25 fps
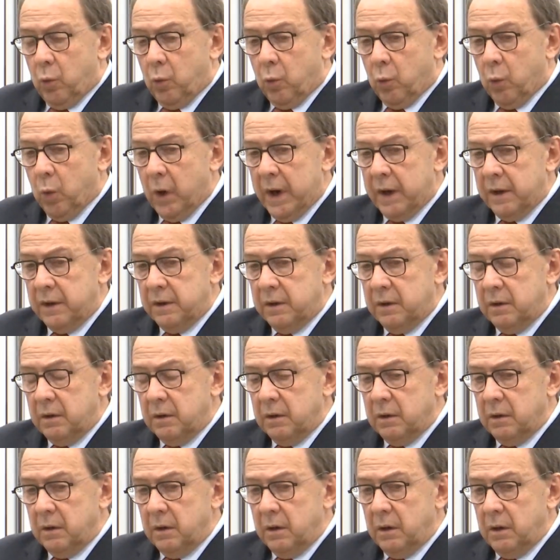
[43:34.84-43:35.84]
When
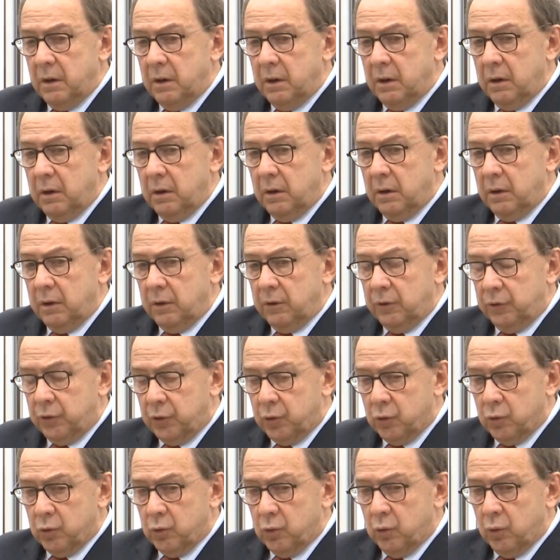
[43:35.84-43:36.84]

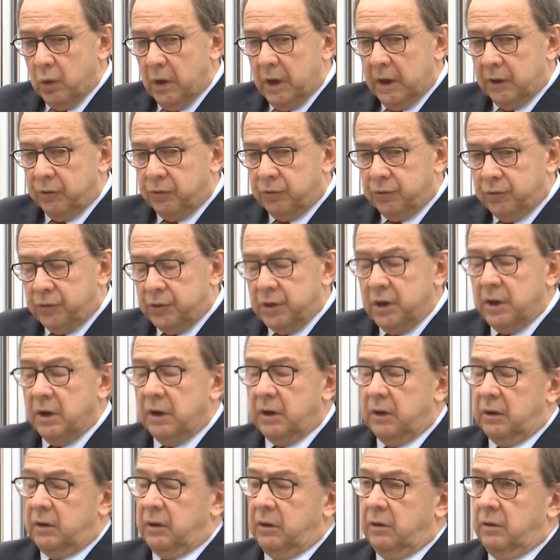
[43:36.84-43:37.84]
you, as
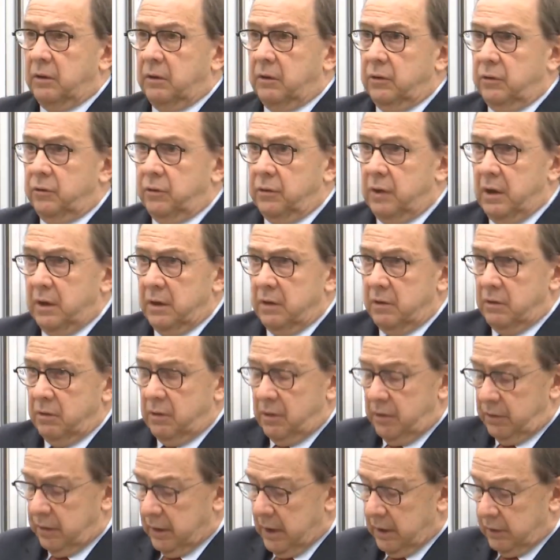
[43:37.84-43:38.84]
chair, said
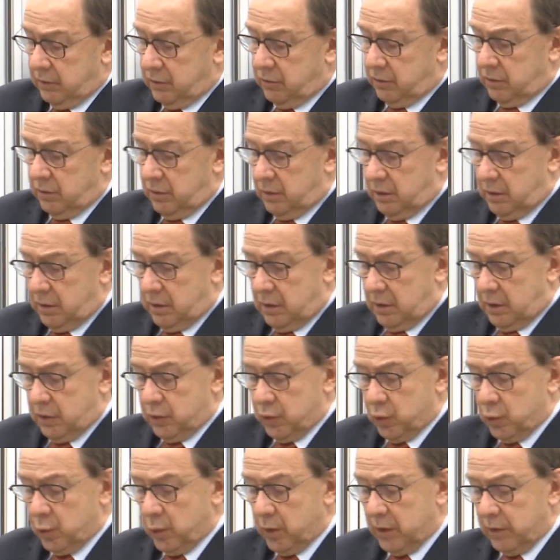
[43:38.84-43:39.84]
that
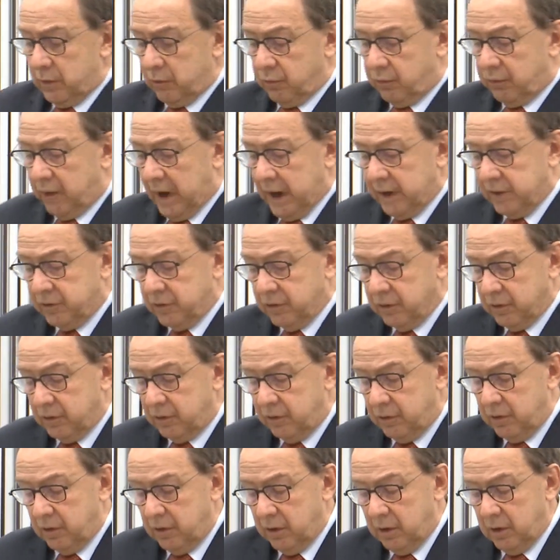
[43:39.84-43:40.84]
you
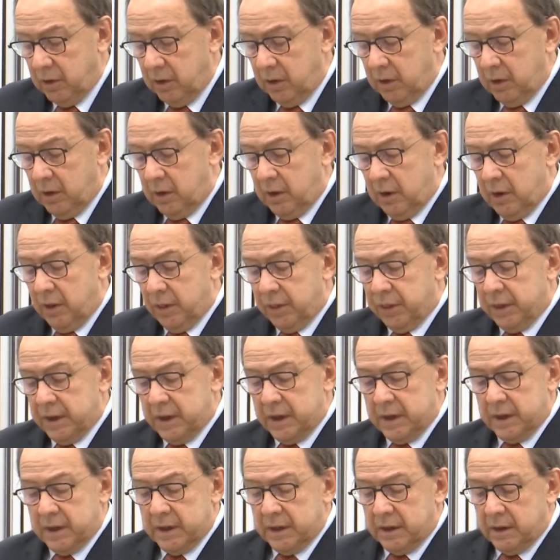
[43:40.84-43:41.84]
invited
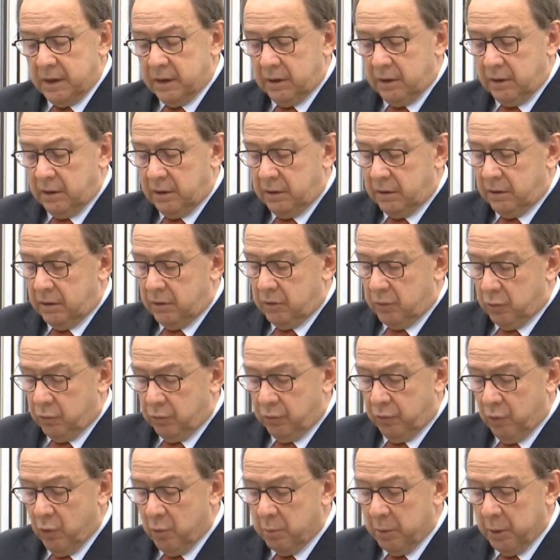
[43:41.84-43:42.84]
the
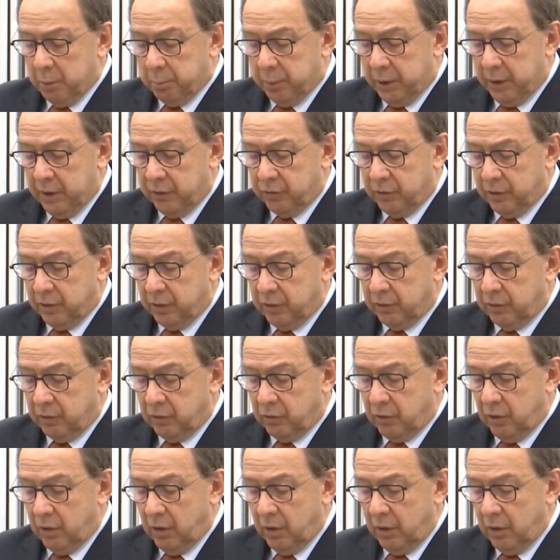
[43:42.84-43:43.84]
former president